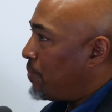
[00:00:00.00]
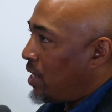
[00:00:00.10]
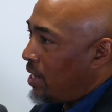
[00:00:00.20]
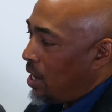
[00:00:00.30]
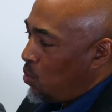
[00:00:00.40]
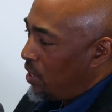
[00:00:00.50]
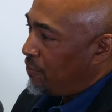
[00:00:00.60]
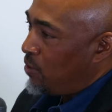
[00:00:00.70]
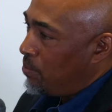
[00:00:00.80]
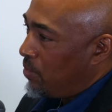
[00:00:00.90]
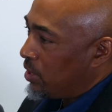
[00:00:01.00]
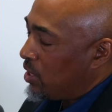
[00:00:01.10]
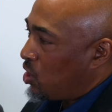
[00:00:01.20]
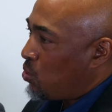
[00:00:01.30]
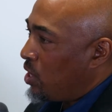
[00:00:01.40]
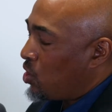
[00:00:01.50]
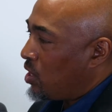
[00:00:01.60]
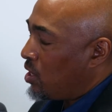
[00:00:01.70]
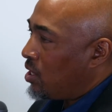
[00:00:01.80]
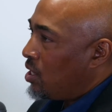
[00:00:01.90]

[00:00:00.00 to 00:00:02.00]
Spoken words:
Then that went from a situation